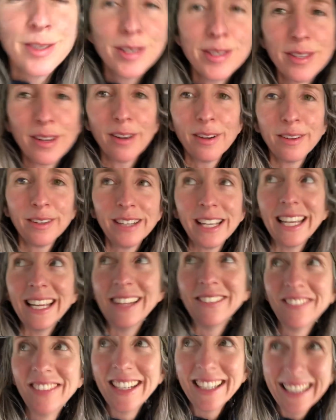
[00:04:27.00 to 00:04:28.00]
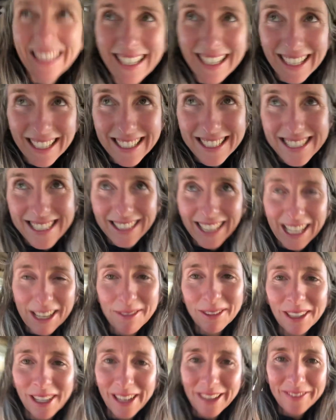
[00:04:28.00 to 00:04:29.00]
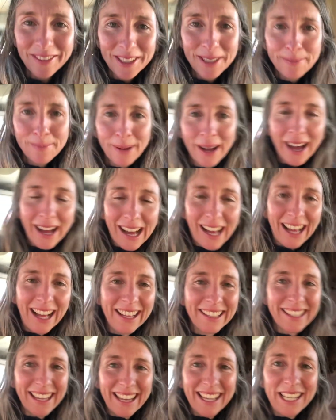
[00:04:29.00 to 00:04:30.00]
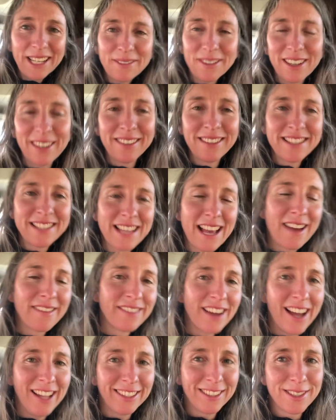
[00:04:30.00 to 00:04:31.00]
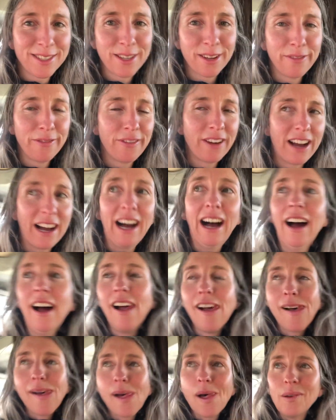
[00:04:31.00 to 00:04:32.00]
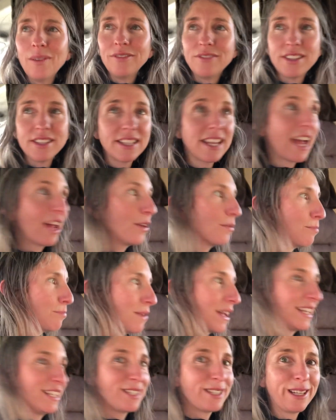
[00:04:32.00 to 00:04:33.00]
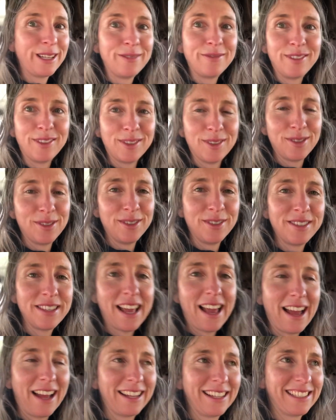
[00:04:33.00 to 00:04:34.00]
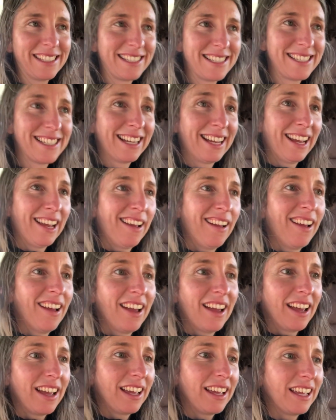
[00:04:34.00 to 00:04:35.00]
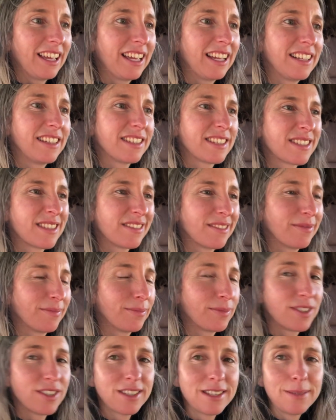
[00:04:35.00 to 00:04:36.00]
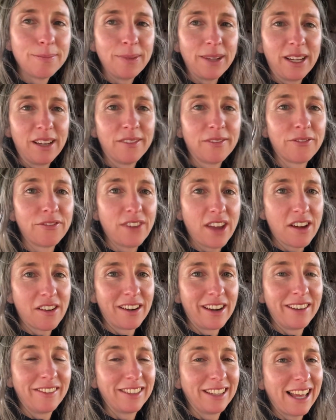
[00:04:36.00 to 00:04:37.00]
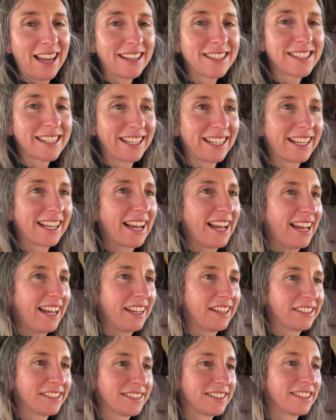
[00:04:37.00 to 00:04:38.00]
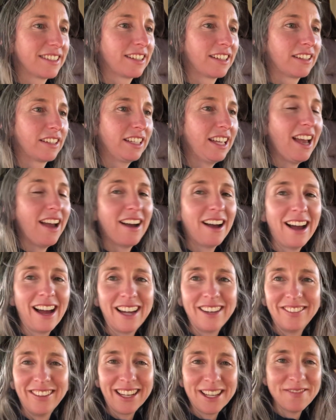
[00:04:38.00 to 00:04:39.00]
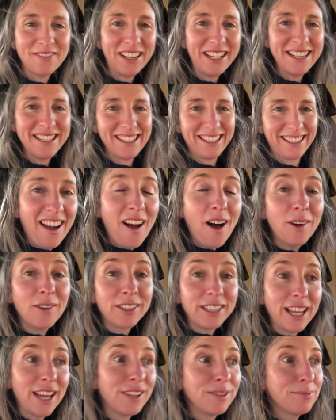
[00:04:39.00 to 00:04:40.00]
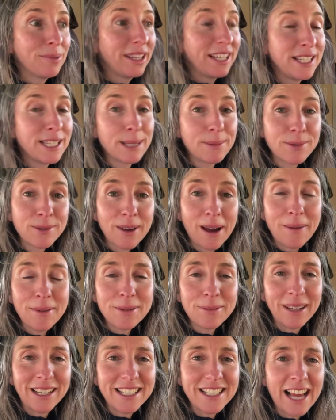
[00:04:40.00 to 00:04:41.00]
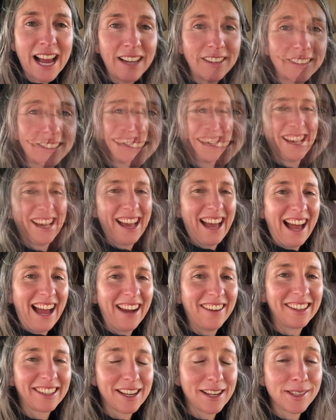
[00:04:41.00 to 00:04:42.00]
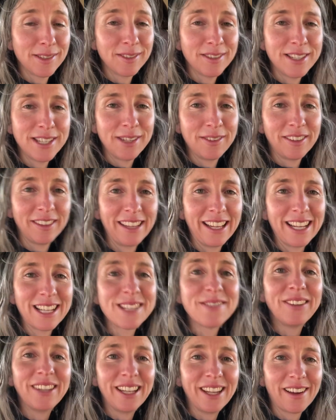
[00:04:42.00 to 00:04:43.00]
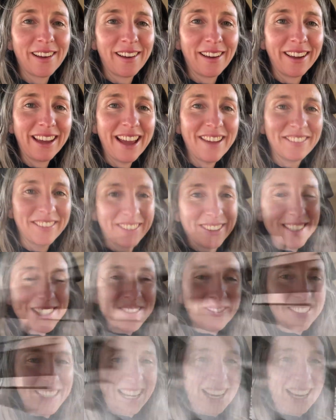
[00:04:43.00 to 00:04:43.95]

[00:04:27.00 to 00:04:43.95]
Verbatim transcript: So it really is like, wherever you park, anywhere in the South Island so far, we've just had amazing views, and it's just been very relaxing, and yeah, I'd recommend it. Oh yeah, please subscribe to my channel. All right guys, I'll see you in the next video. Have an awesome